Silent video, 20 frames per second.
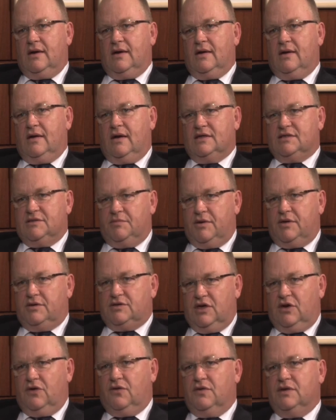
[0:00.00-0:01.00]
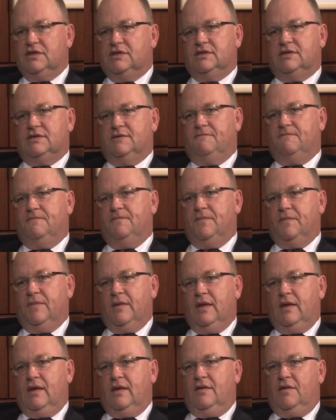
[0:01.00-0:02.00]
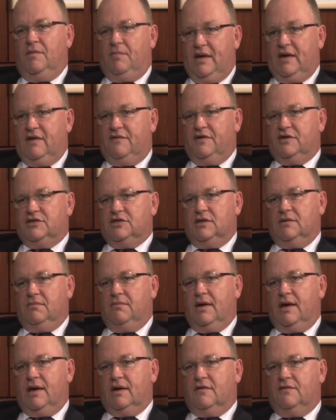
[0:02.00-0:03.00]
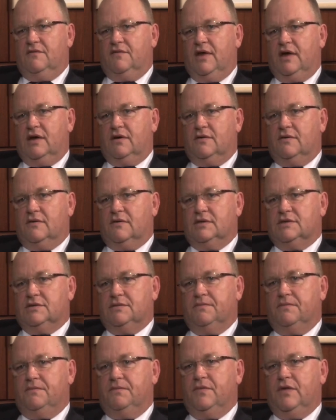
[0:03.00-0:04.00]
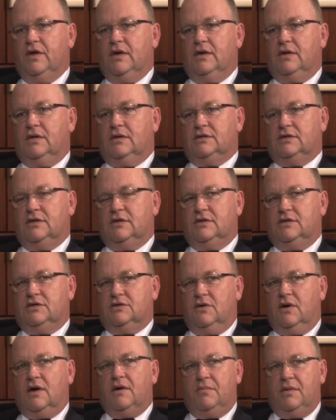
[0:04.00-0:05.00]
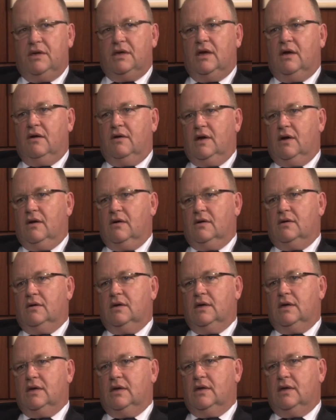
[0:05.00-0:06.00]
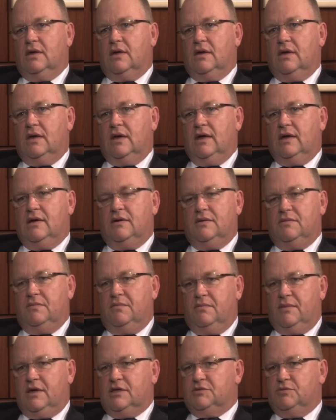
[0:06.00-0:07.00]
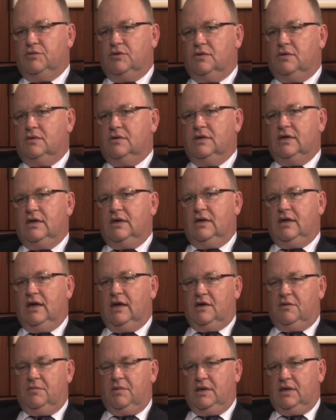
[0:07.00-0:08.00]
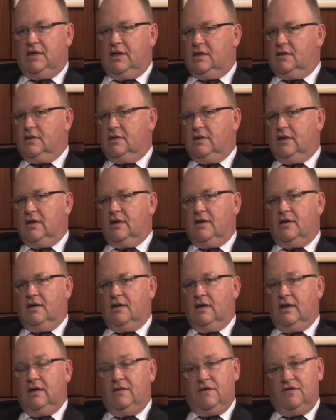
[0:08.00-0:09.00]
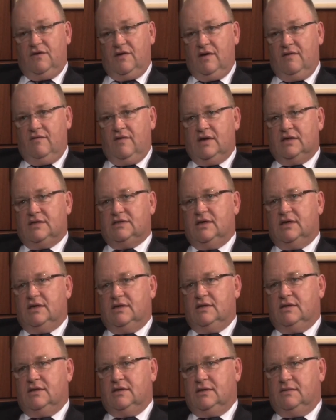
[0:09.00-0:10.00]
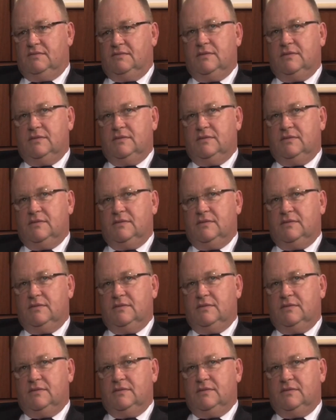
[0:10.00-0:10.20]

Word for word: uh, I suppose, increase the beneficial impact of that tourism. So there's quite a bit going on, uh, and much more yet to be done uh, in the T V E T sector, the